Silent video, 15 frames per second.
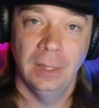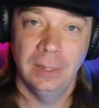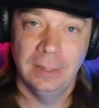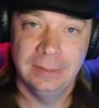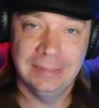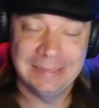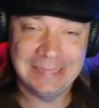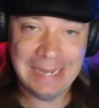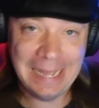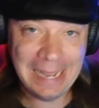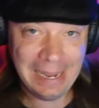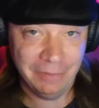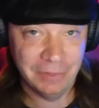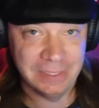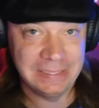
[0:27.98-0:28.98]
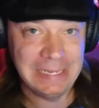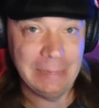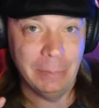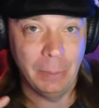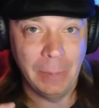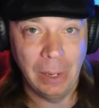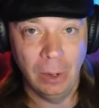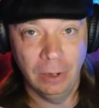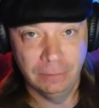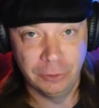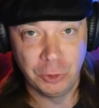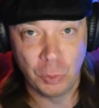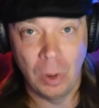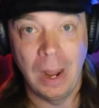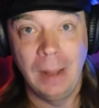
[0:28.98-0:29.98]
does not have the same amount of
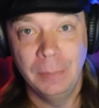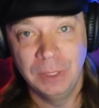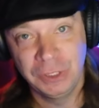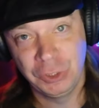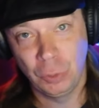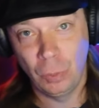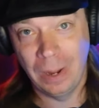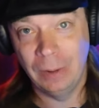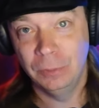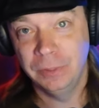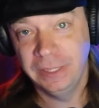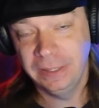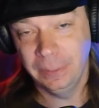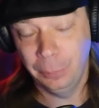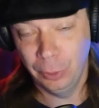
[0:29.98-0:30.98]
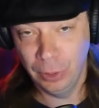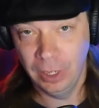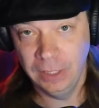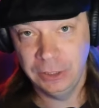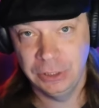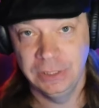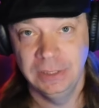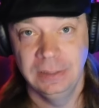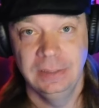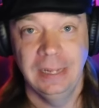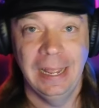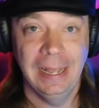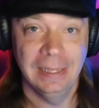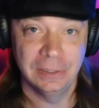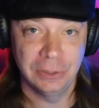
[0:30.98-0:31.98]
drama surrounding the production
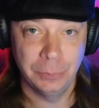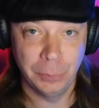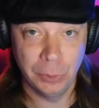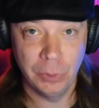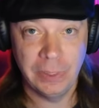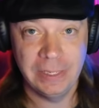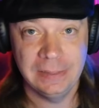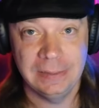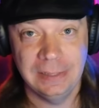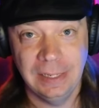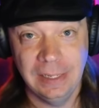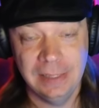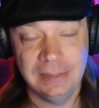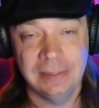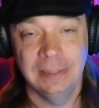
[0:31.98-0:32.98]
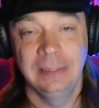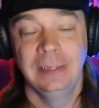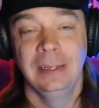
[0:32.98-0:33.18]
as Spookies does,